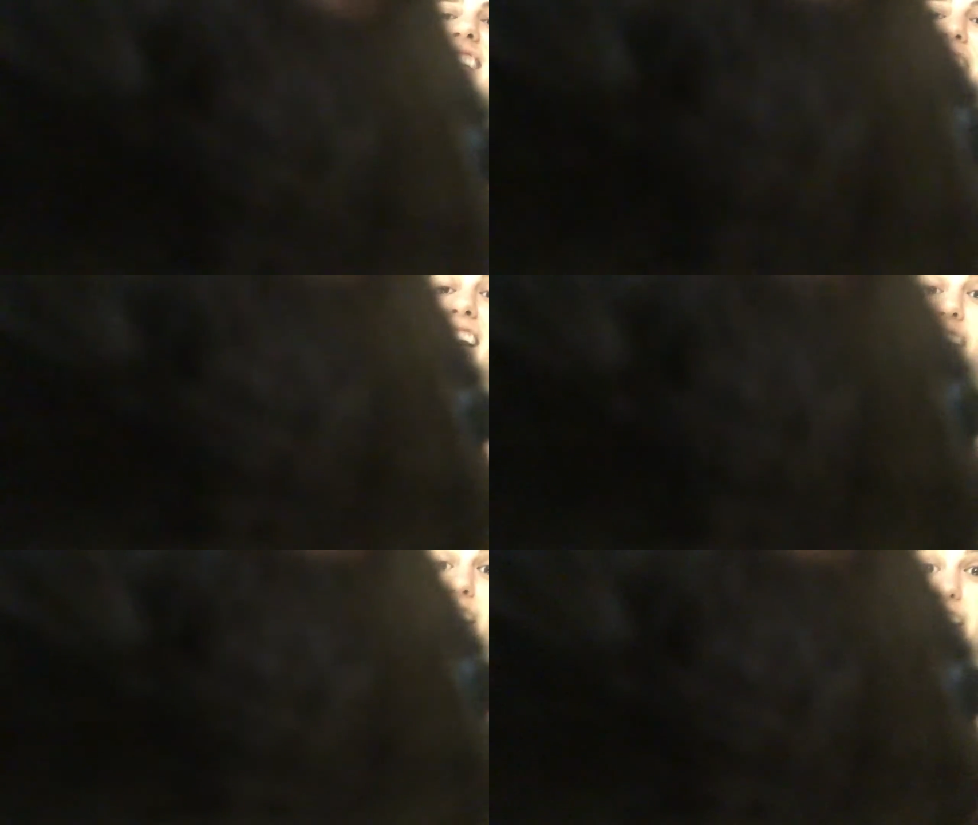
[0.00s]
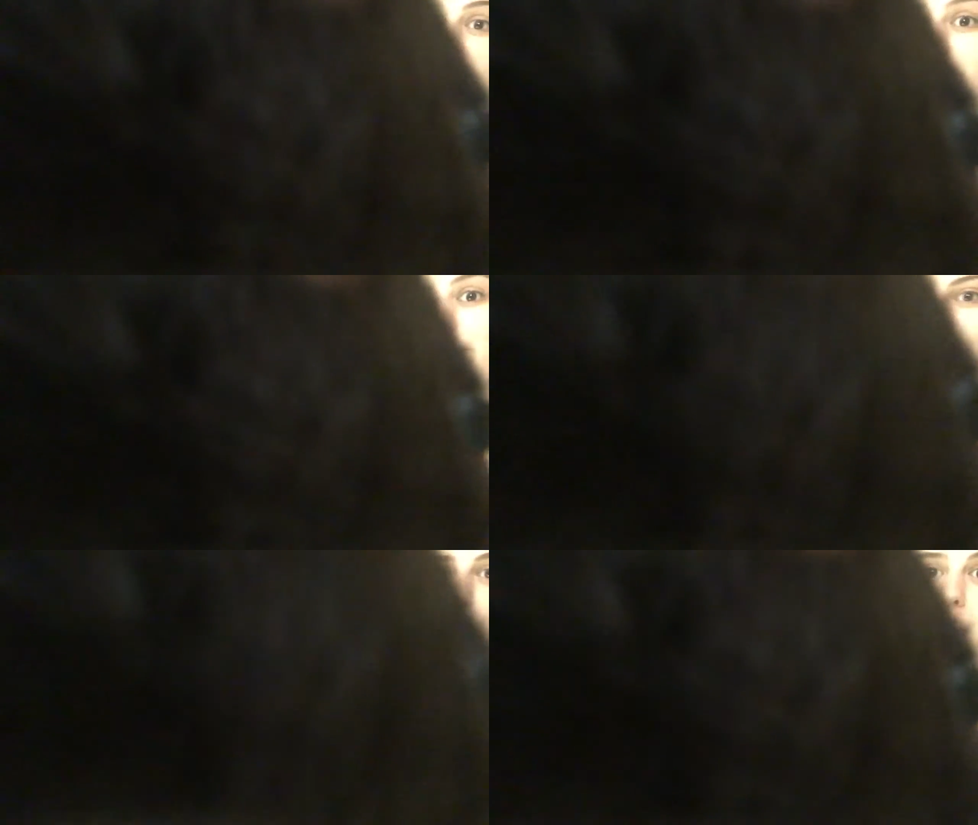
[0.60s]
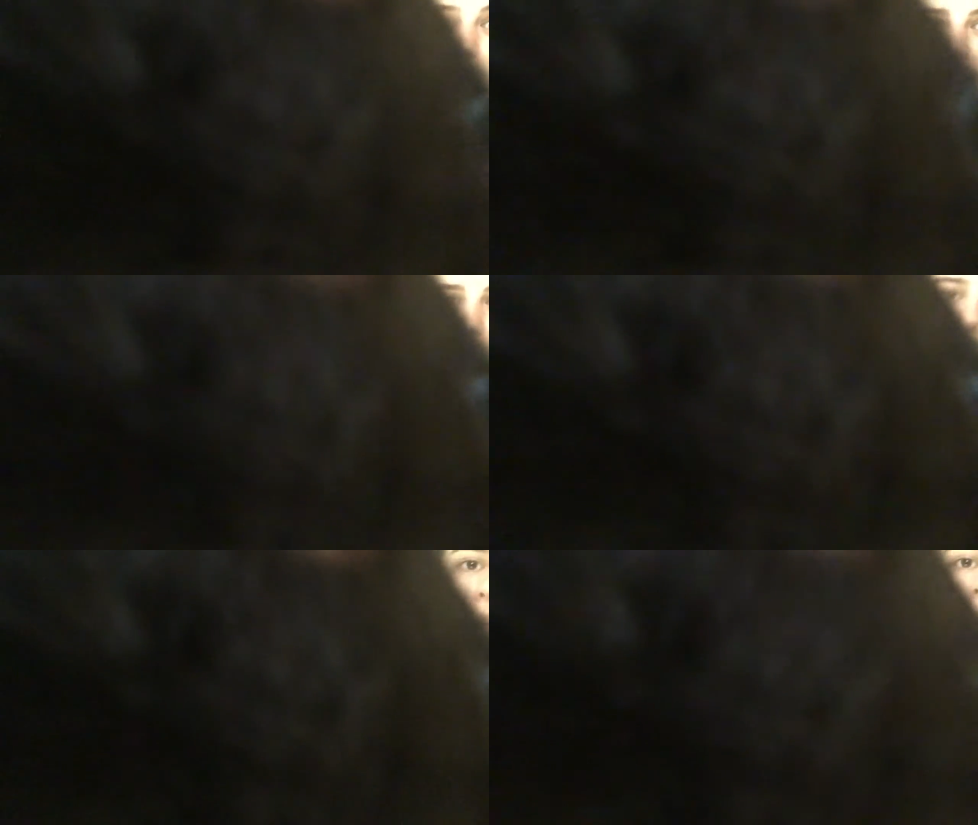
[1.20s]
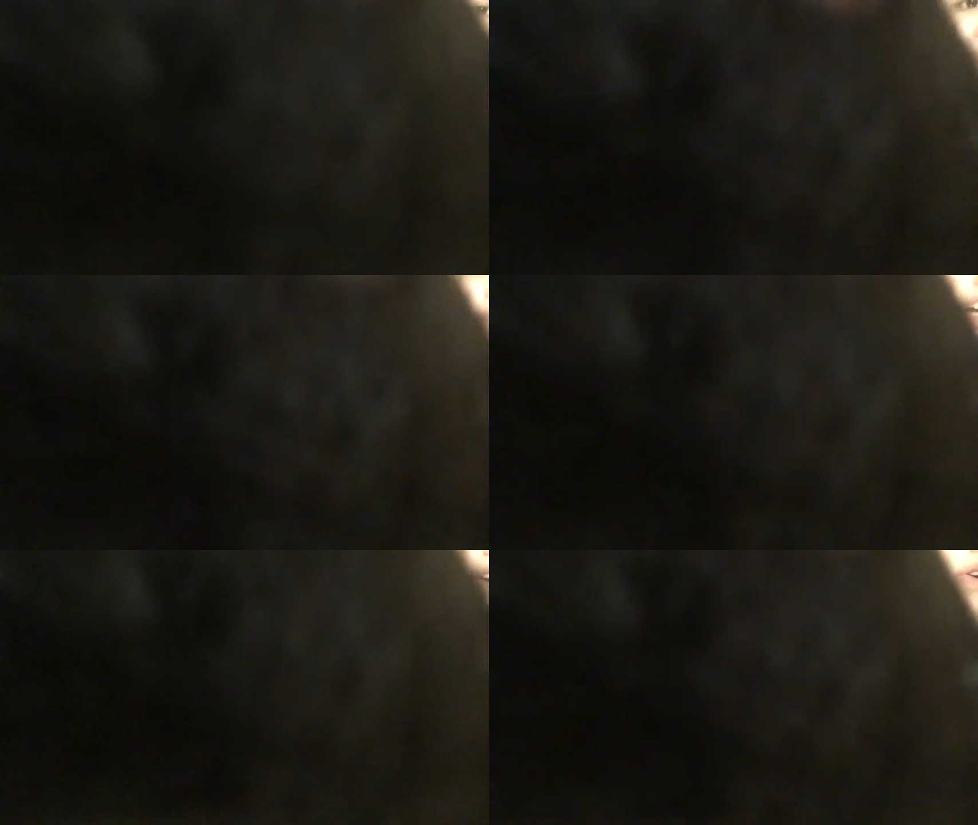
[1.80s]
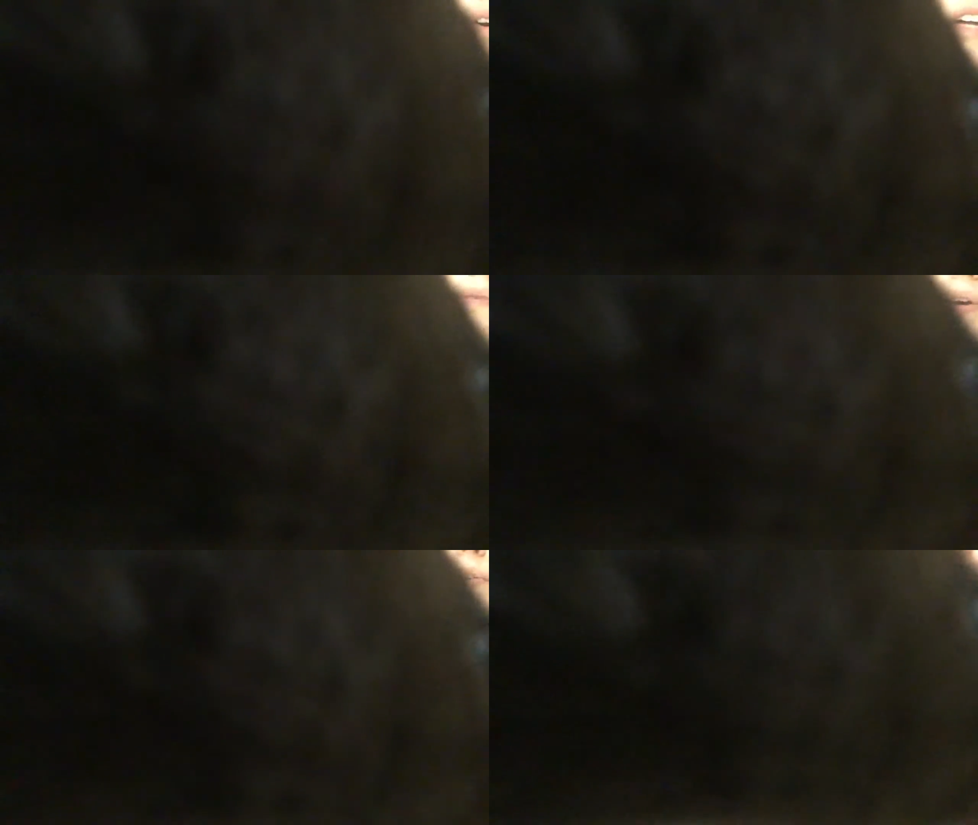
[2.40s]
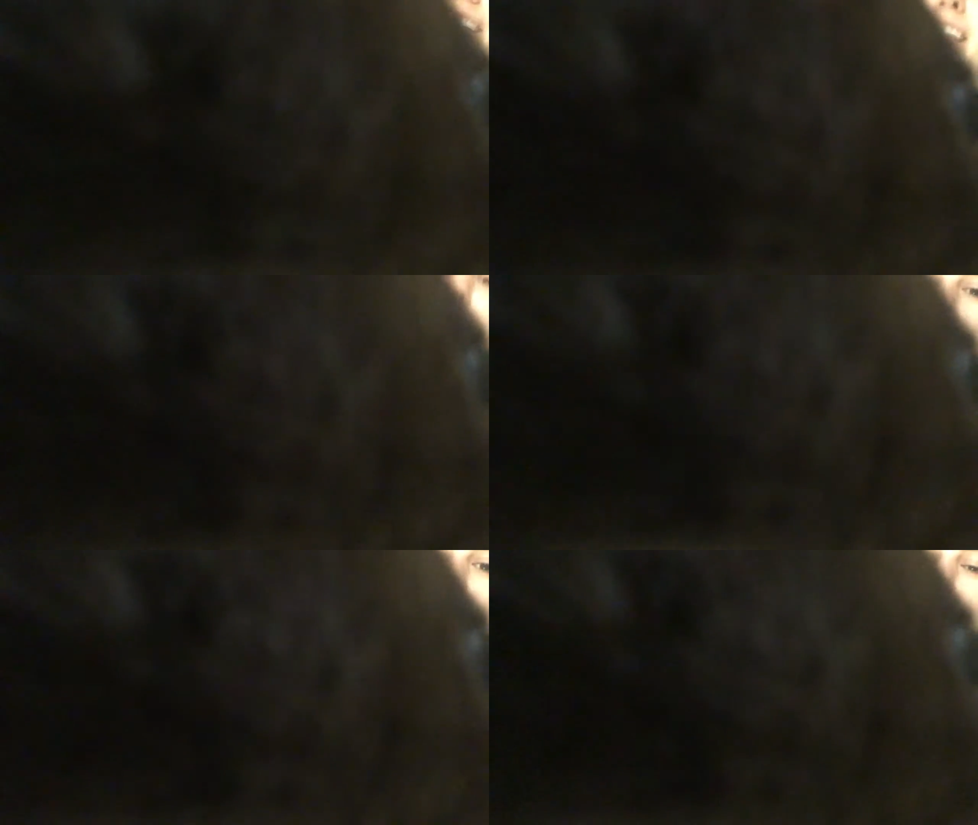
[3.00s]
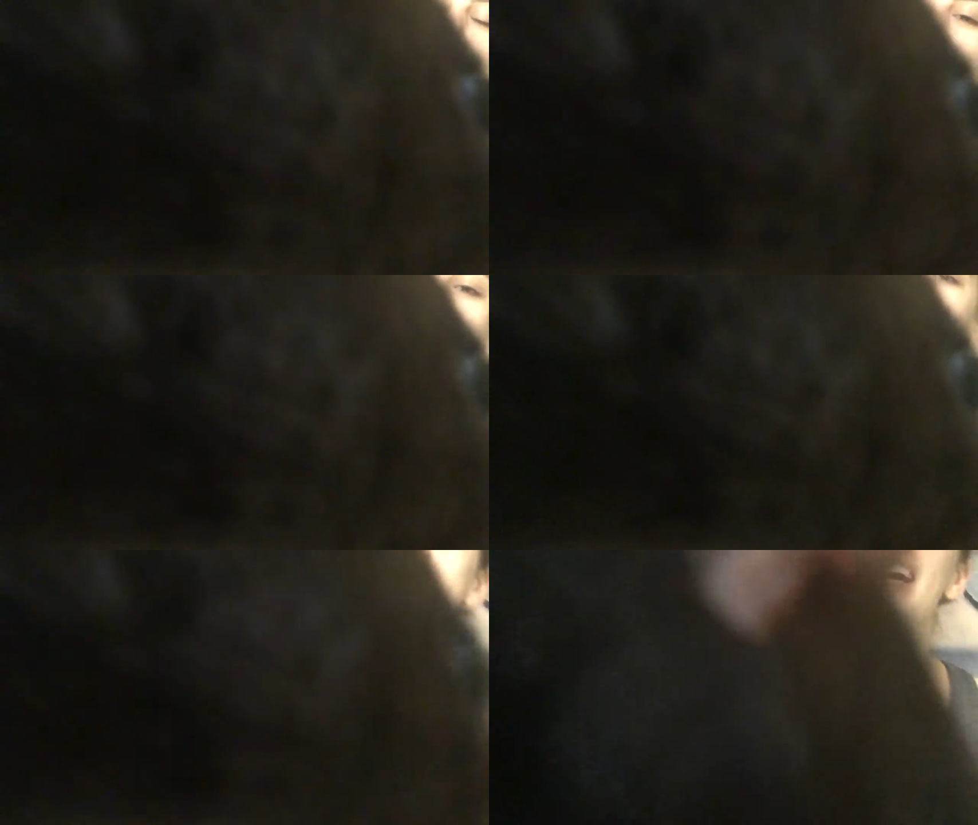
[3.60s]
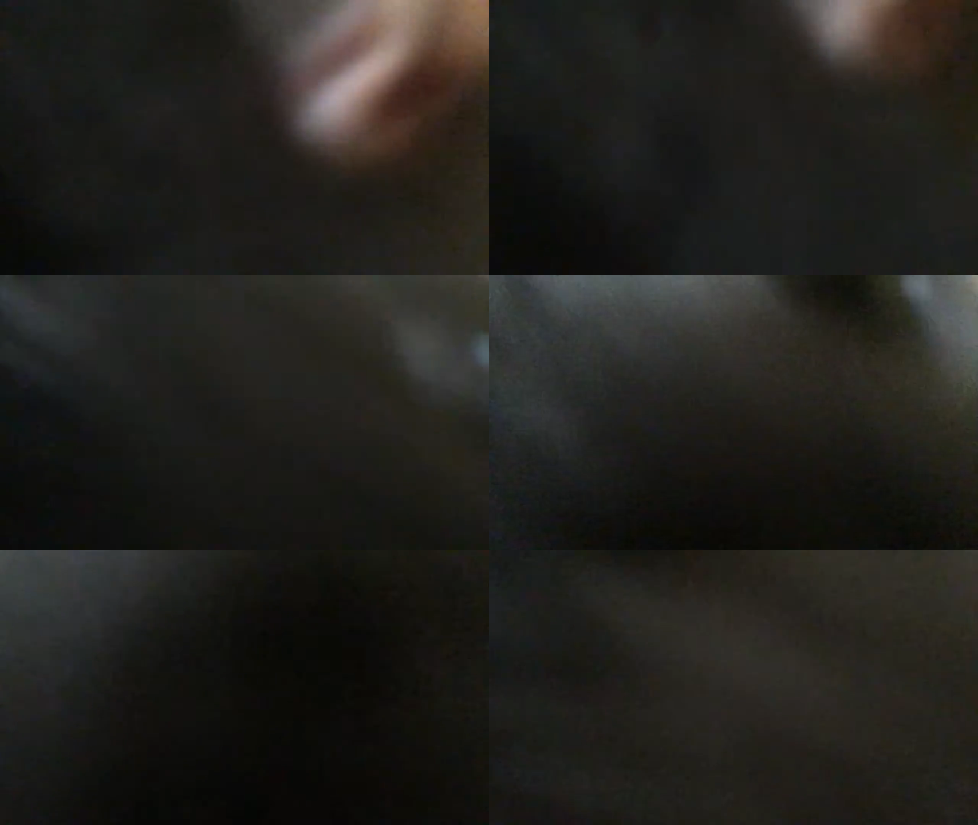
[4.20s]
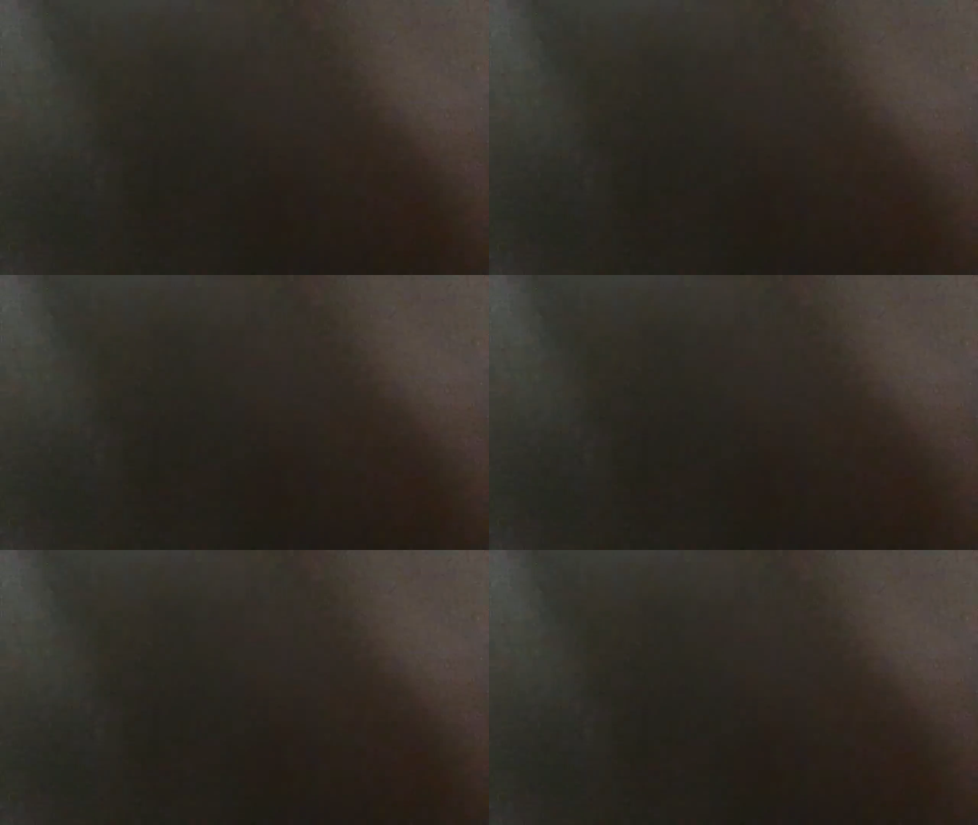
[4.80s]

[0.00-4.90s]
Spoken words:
Nobody's mouth can be seen.